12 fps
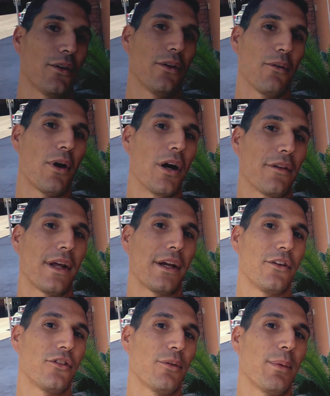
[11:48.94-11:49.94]
doing the wrong thing.
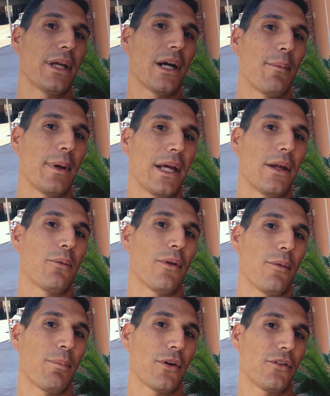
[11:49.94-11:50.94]
You should be coming in with
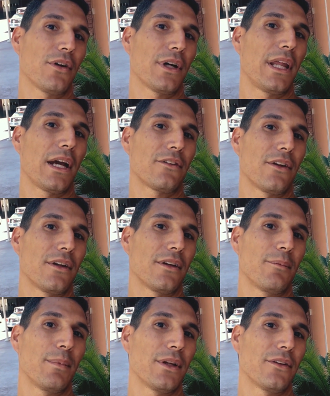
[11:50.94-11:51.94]
a personal connection,
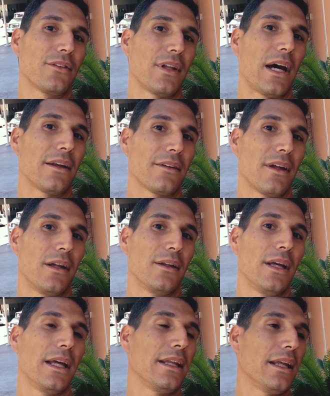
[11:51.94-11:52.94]
because that's
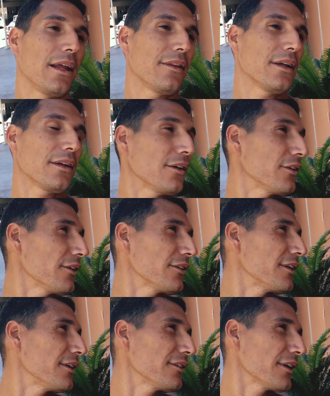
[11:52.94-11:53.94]
and, and I think I saw a
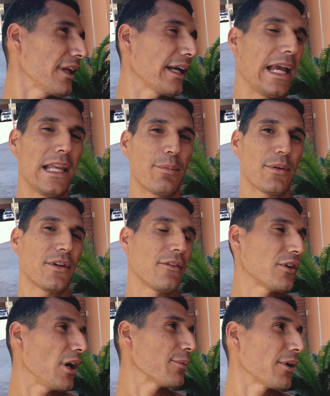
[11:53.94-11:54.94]
statistic like eighty percent of
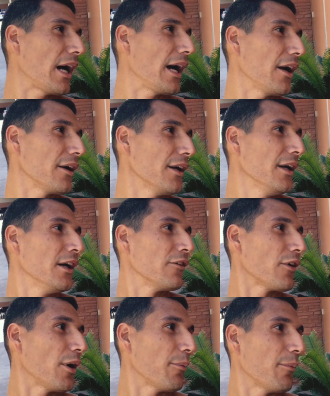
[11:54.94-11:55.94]
jobs are hired
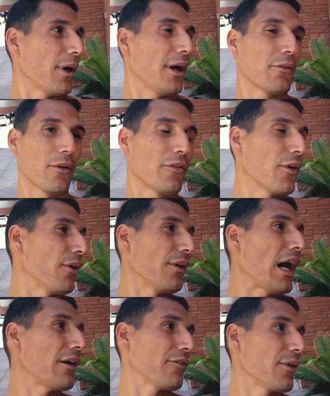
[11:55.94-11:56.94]
from a referral,
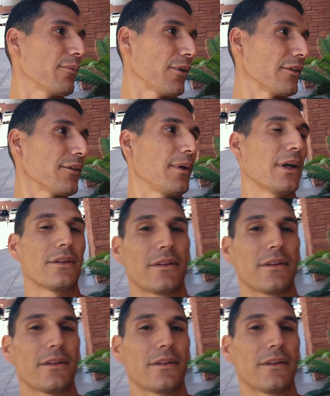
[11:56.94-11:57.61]
not from resumes.